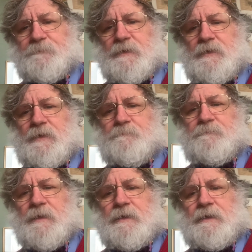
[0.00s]

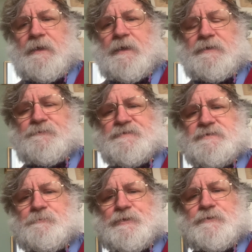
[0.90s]
And if there's somebody